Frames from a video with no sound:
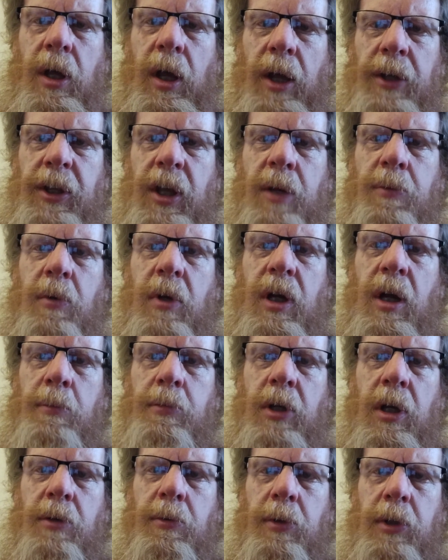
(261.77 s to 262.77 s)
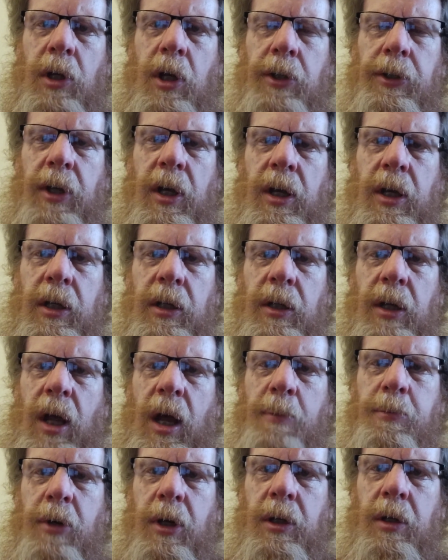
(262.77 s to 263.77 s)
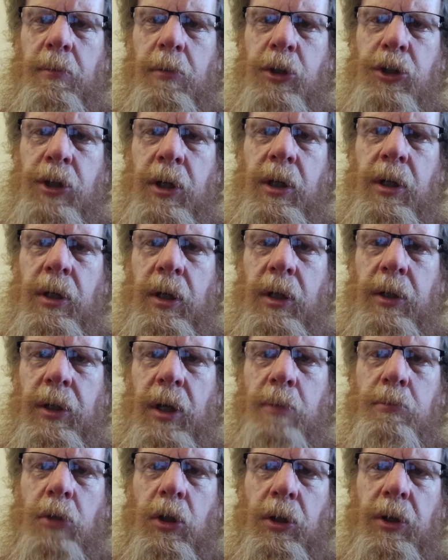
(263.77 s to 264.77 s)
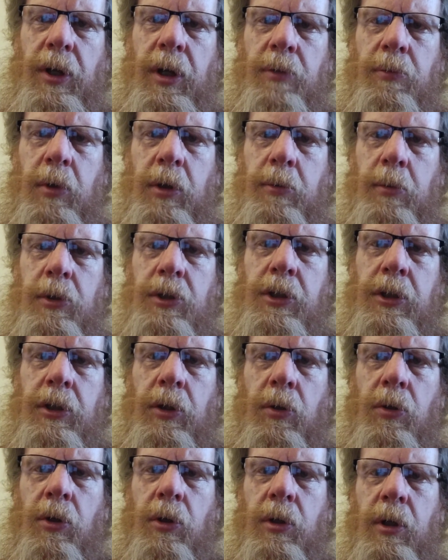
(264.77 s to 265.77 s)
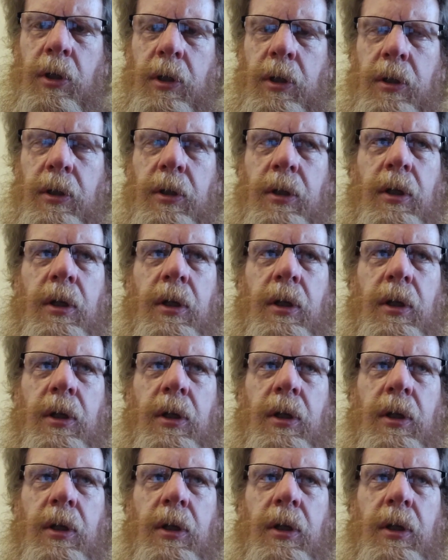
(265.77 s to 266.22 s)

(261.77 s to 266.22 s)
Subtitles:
And then when I'm done with all that, I bring the machine in that I'm going to clean with, which is the Orc.